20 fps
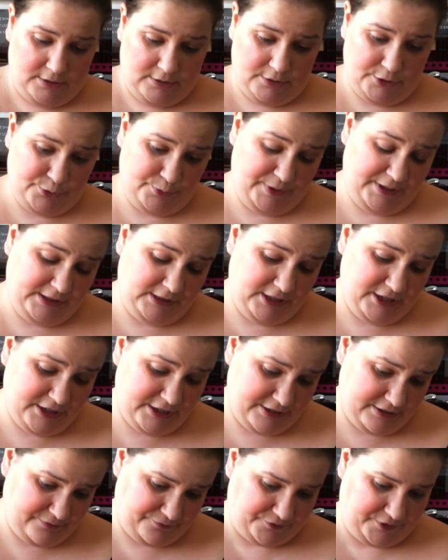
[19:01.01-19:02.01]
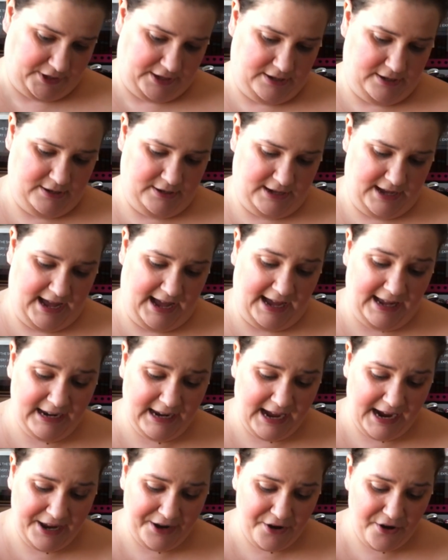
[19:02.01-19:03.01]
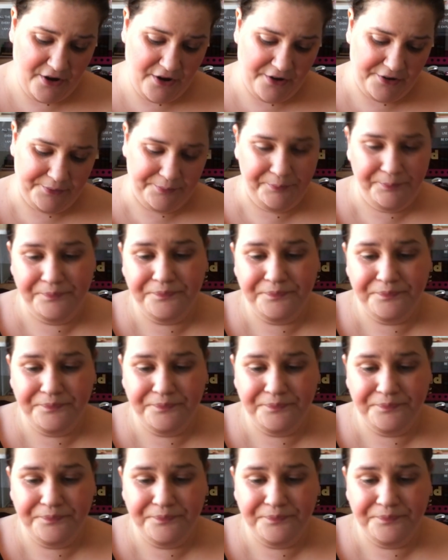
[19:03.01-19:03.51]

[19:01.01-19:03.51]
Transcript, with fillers: Because we love highlighter.